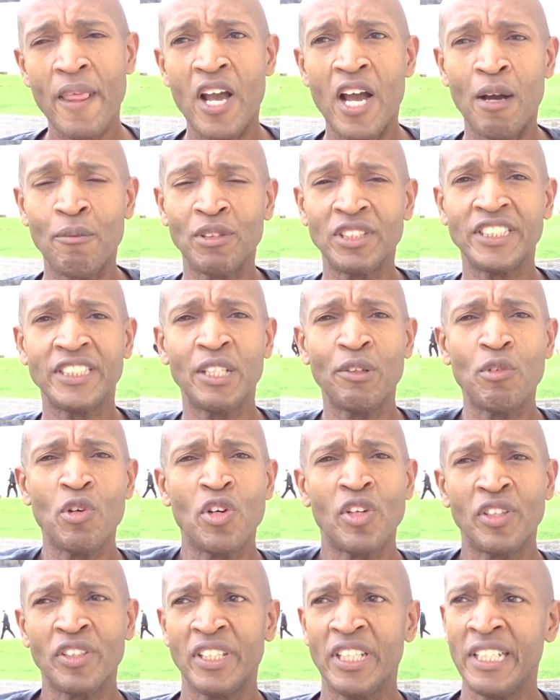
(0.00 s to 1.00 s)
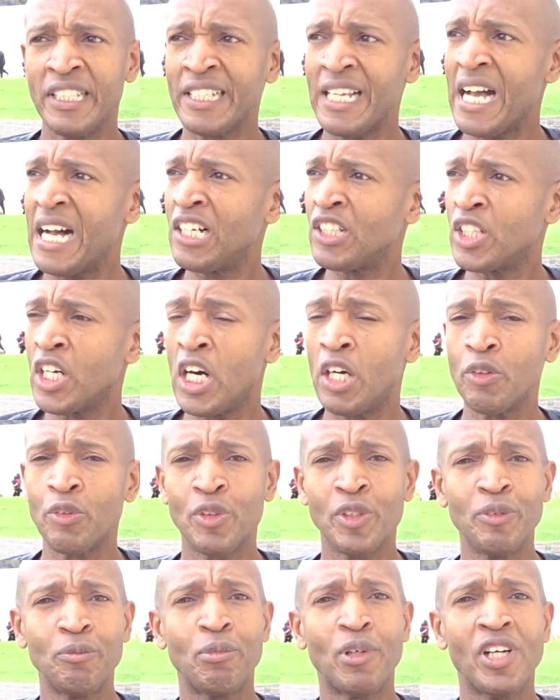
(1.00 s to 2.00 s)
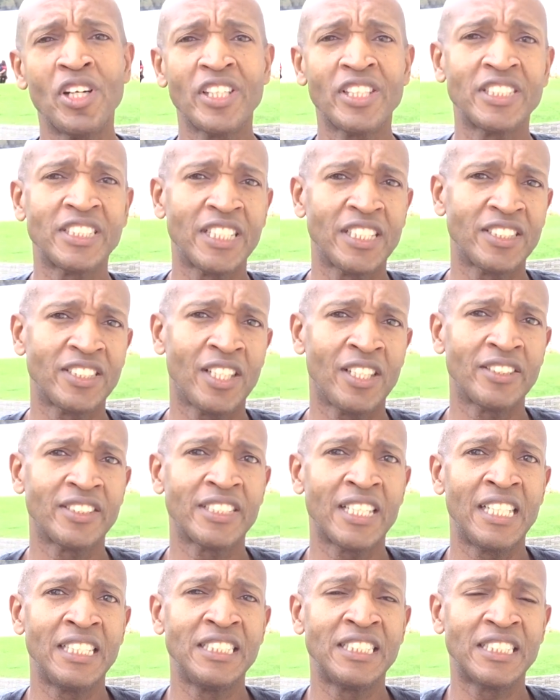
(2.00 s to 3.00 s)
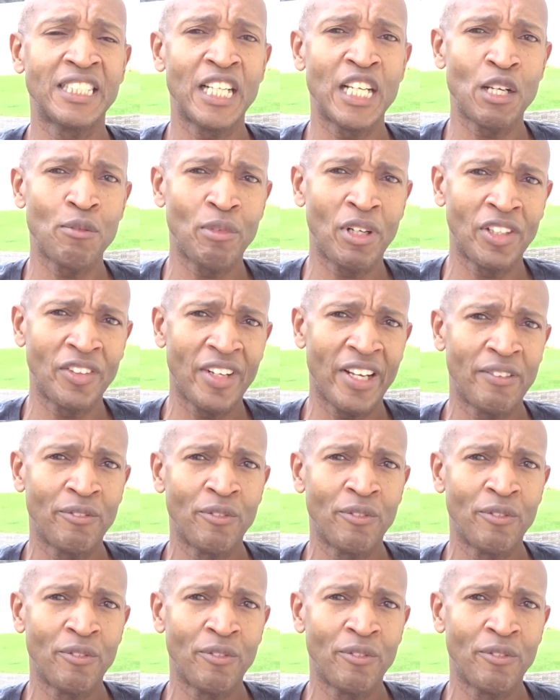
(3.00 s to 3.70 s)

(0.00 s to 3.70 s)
I'm going to say we're in Algonquin Park because I saw a sign saying about